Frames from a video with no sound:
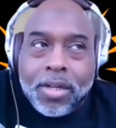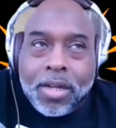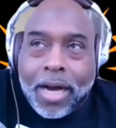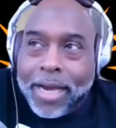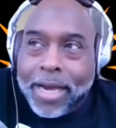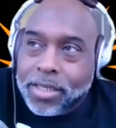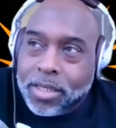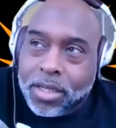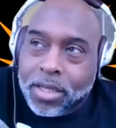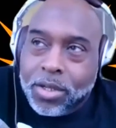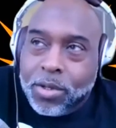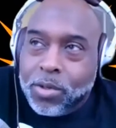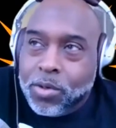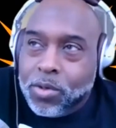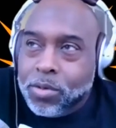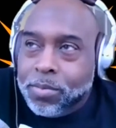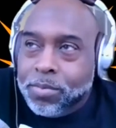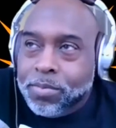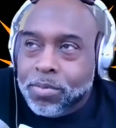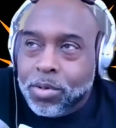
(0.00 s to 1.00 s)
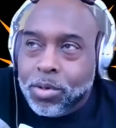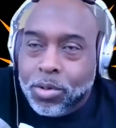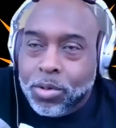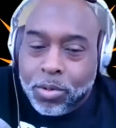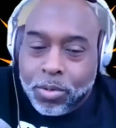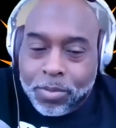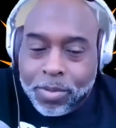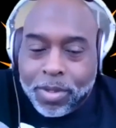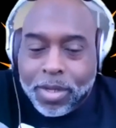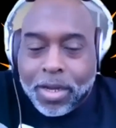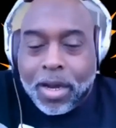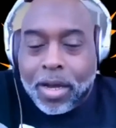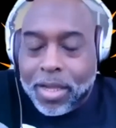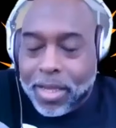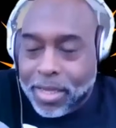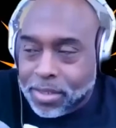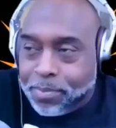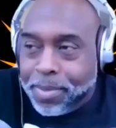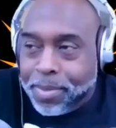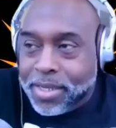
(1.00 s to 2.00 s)
Ice Cube, who
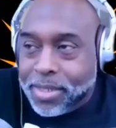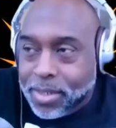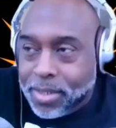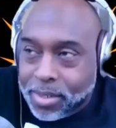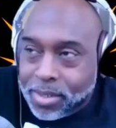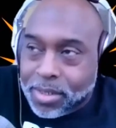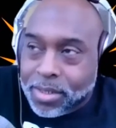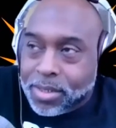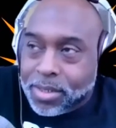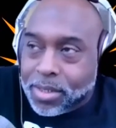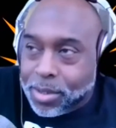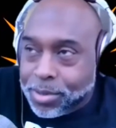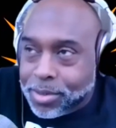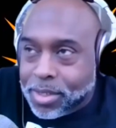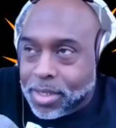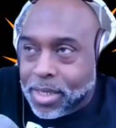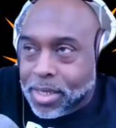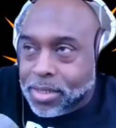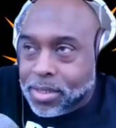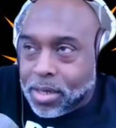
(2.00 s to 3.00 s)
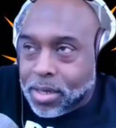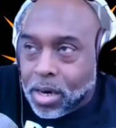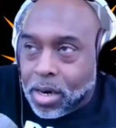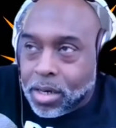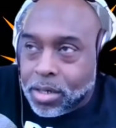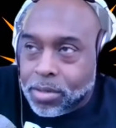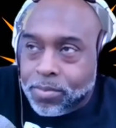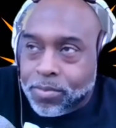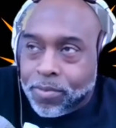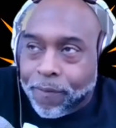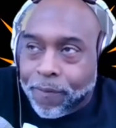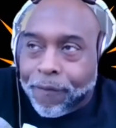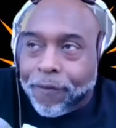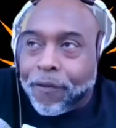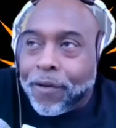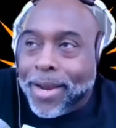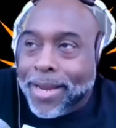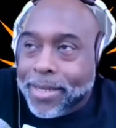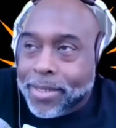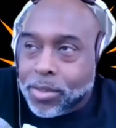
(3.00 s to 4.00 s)
his business associates are
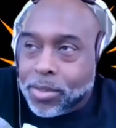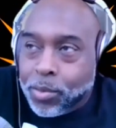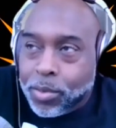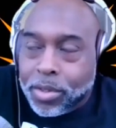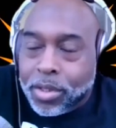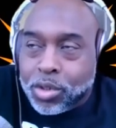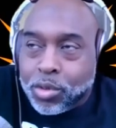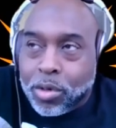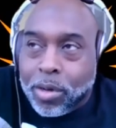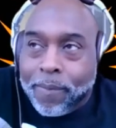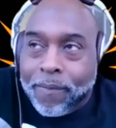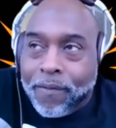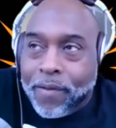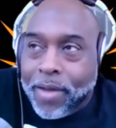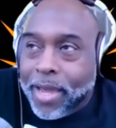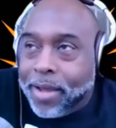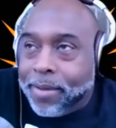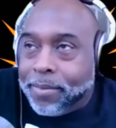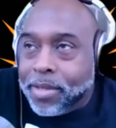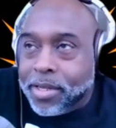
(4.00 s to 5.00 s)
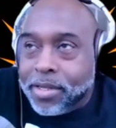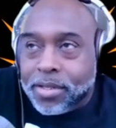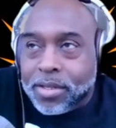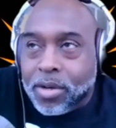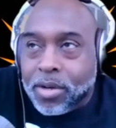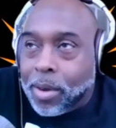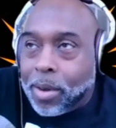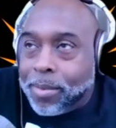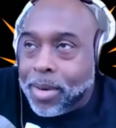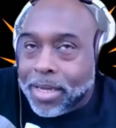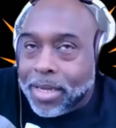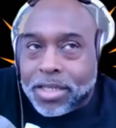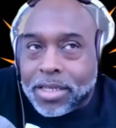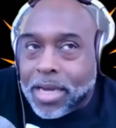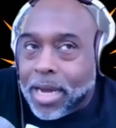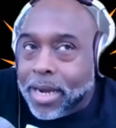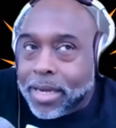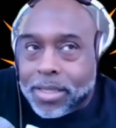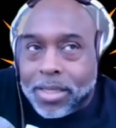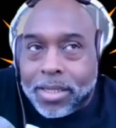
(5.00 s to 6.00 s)
friends with the Trump family, so I'm not
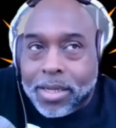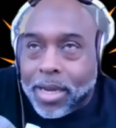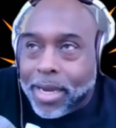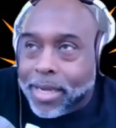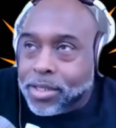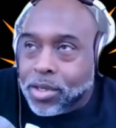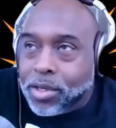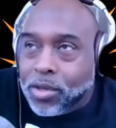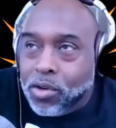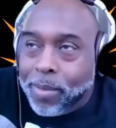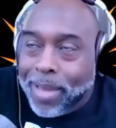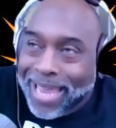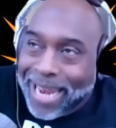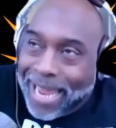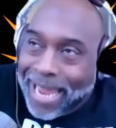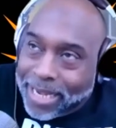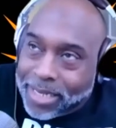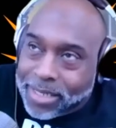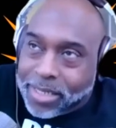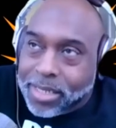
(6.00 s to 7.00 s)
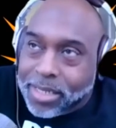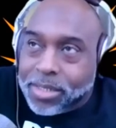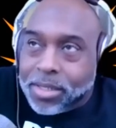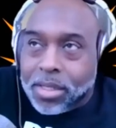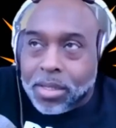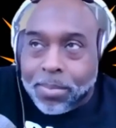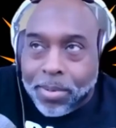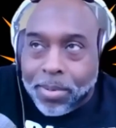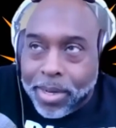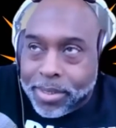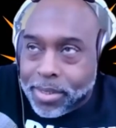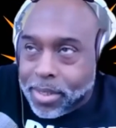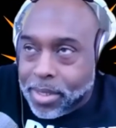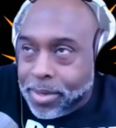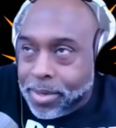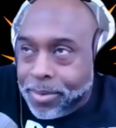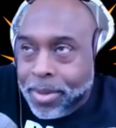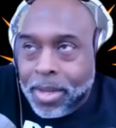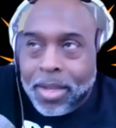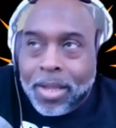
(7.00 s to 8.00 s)
shocked that Ice Cube had access to the
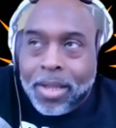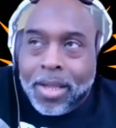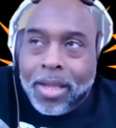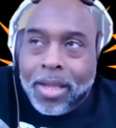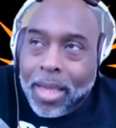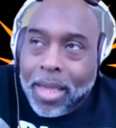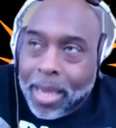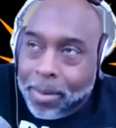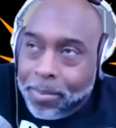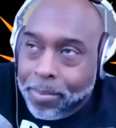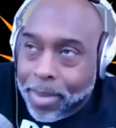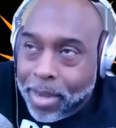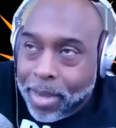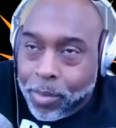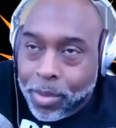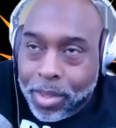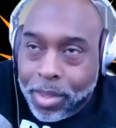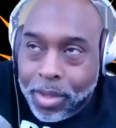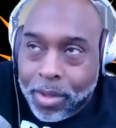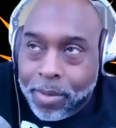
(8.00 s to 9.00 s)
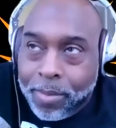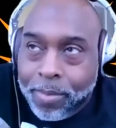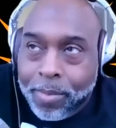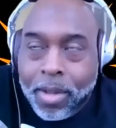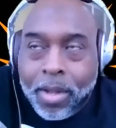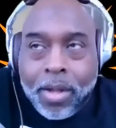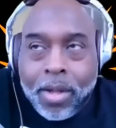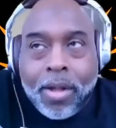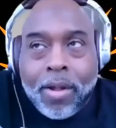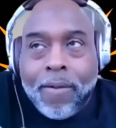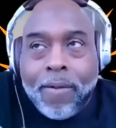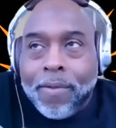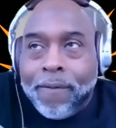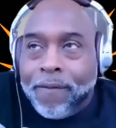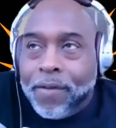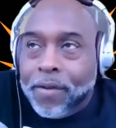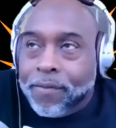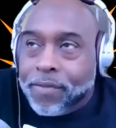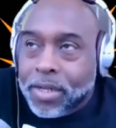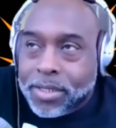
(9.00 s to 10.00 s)
president and met with him.
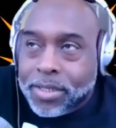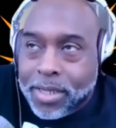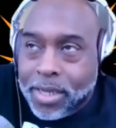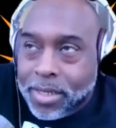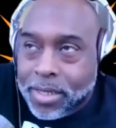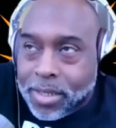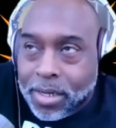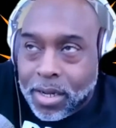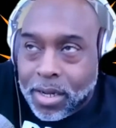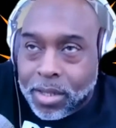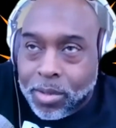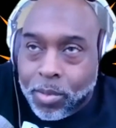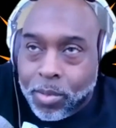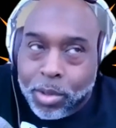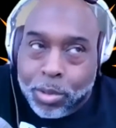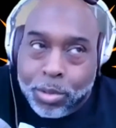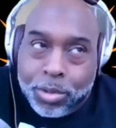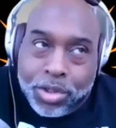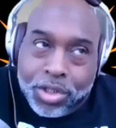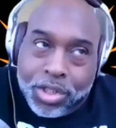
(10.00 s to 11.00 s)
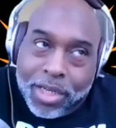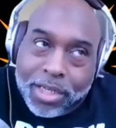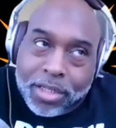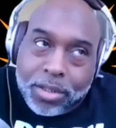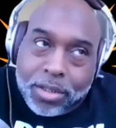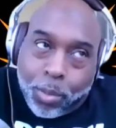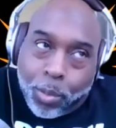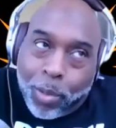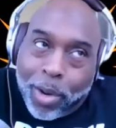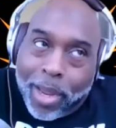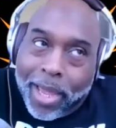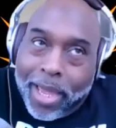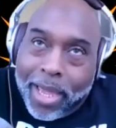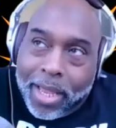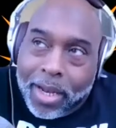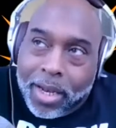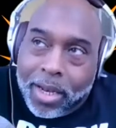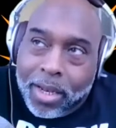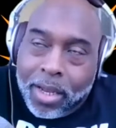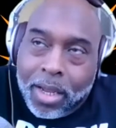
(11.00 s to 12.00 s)
50 Cent is another one who just
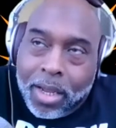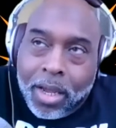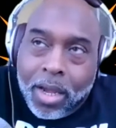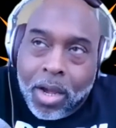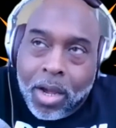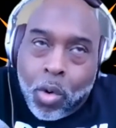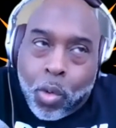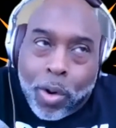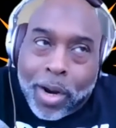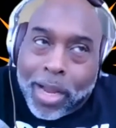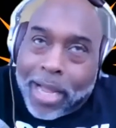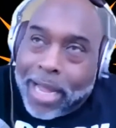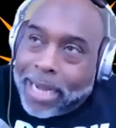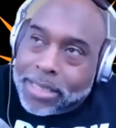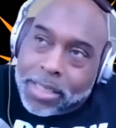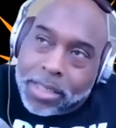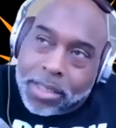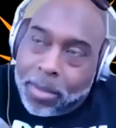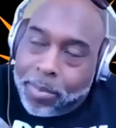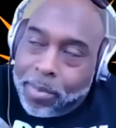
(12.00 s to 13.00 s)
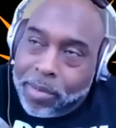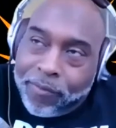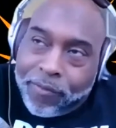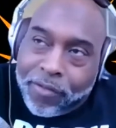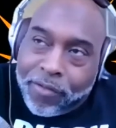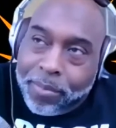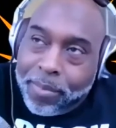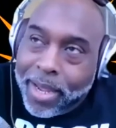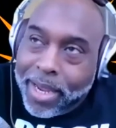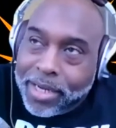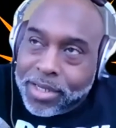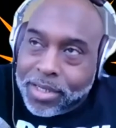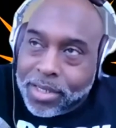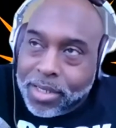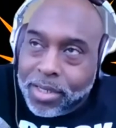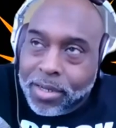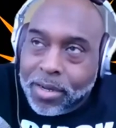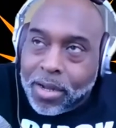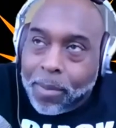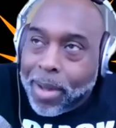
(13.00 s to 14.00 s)
read or got some
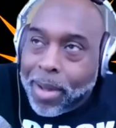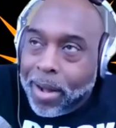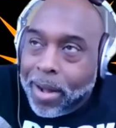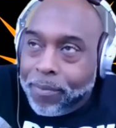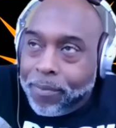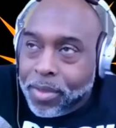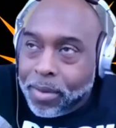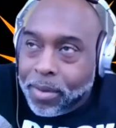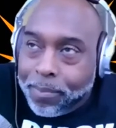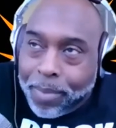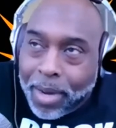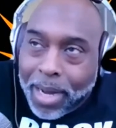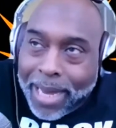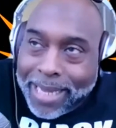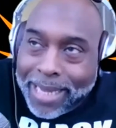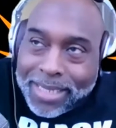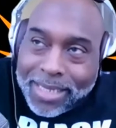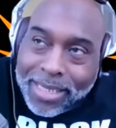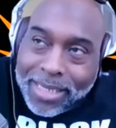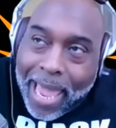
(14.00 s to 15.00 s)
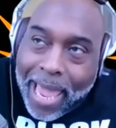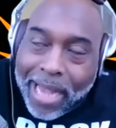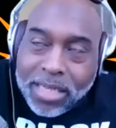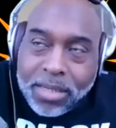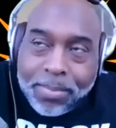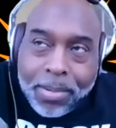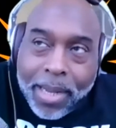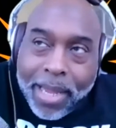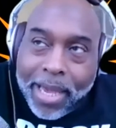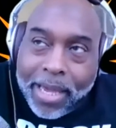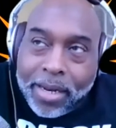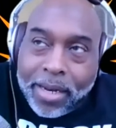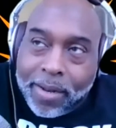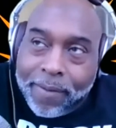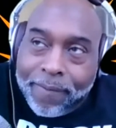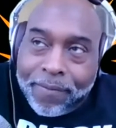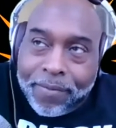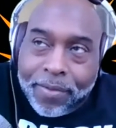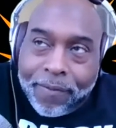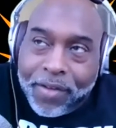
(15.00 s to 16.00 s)
information about the Biden tax plan,
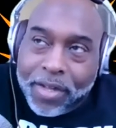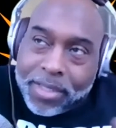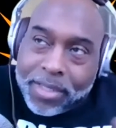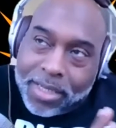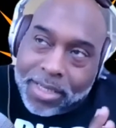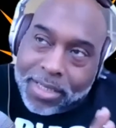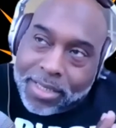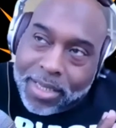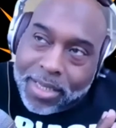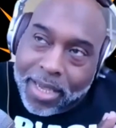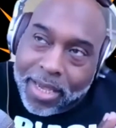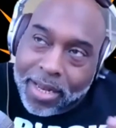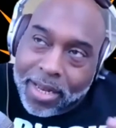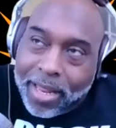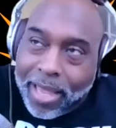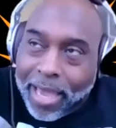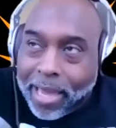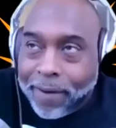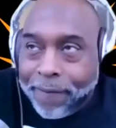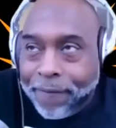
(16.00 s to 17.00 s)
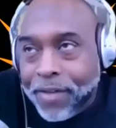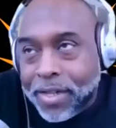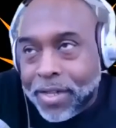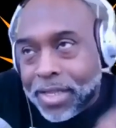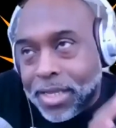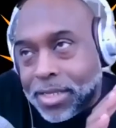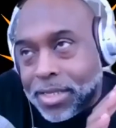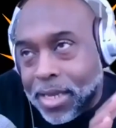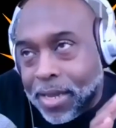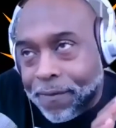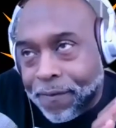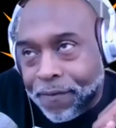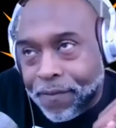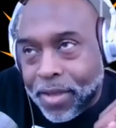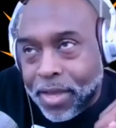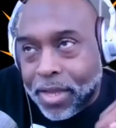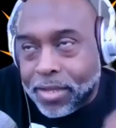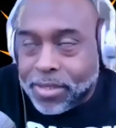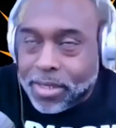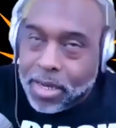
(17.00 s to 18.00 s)
and 50 Cent had a 50 Cent
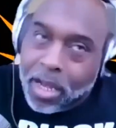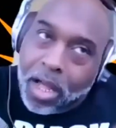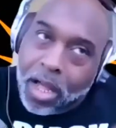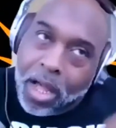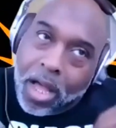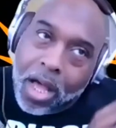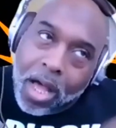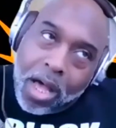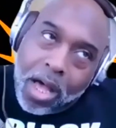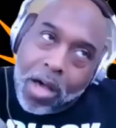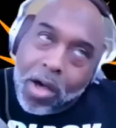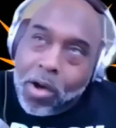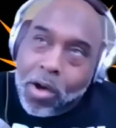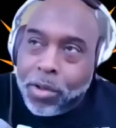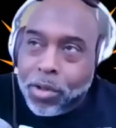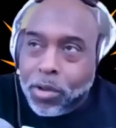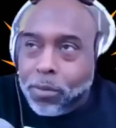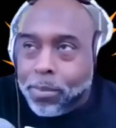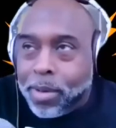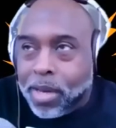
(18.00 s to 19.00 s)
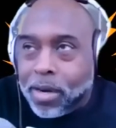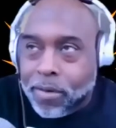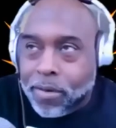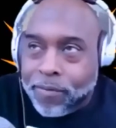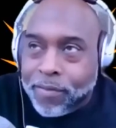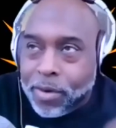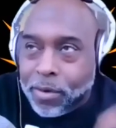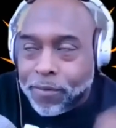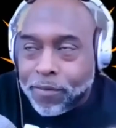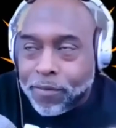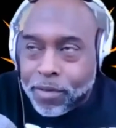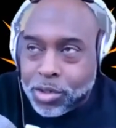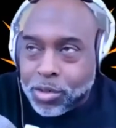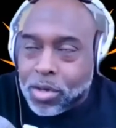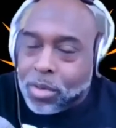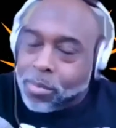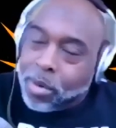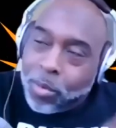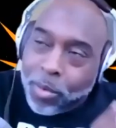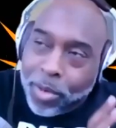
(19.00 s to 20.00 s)
fit and said, oh, you better vote for
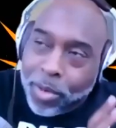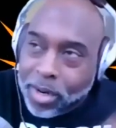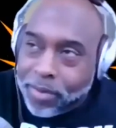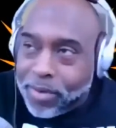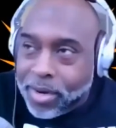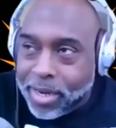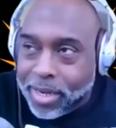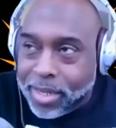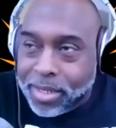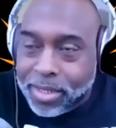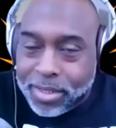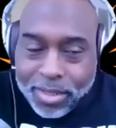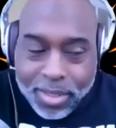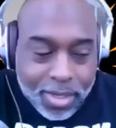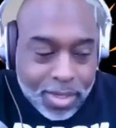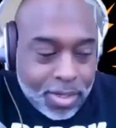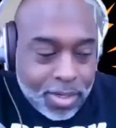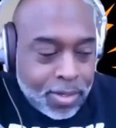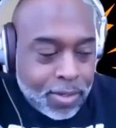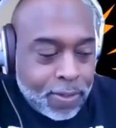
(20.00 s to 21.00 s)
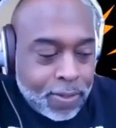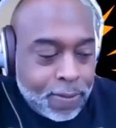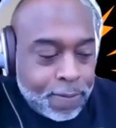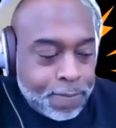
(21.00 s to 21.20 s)
Trump, or whatever the hell he said.